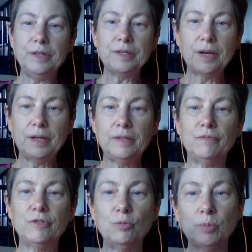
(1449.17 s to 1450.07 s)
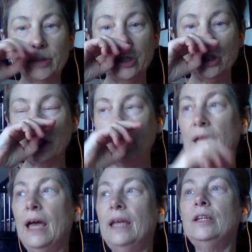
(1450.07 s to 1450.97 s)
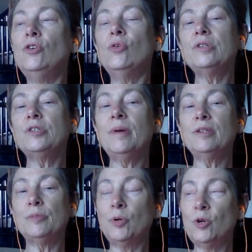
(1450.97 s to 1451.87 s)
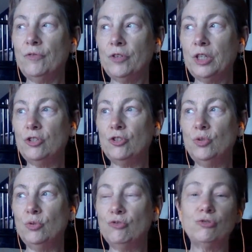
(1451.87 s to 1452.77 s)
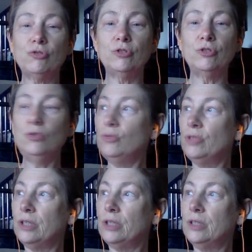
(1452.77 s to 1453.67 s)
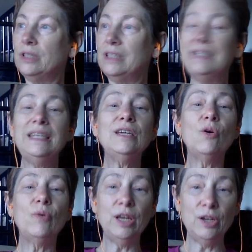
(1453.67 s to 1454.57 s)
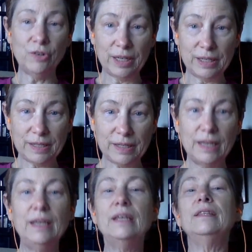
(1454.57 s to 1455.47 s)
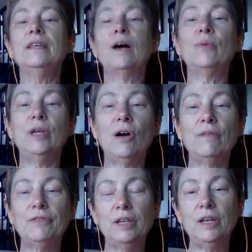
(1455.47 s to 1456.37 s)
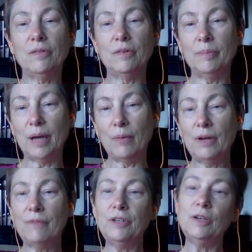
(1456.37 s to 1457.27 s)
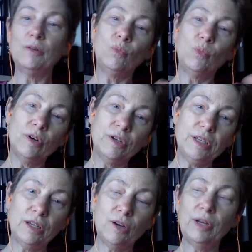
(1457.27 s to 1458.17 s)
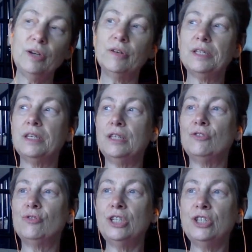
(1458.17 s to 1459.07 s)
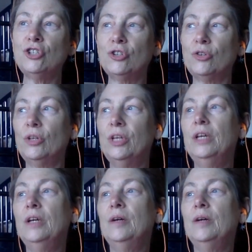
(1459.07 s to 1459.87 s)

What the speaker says: these kinds of superpositions. And it corresponds perfectly to the decoherence that we often hear about. We often hear the word decoherence in the traditional